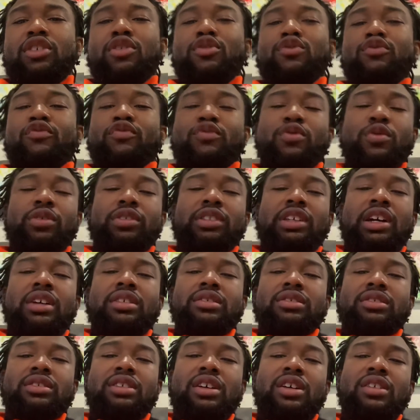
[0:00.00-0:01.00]
oh,
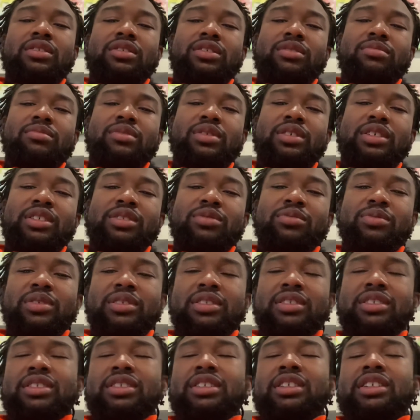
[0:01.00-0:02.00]
$4,000 a month
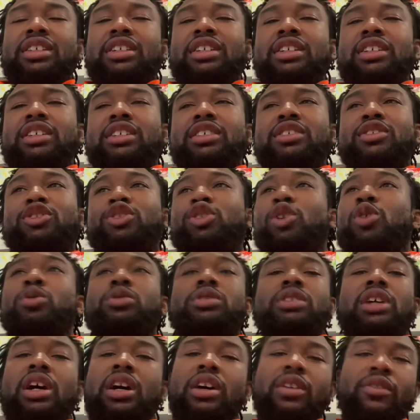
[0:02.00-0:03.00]
was so
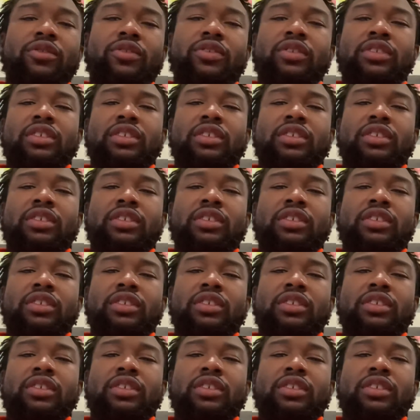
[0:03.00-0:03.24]
tough.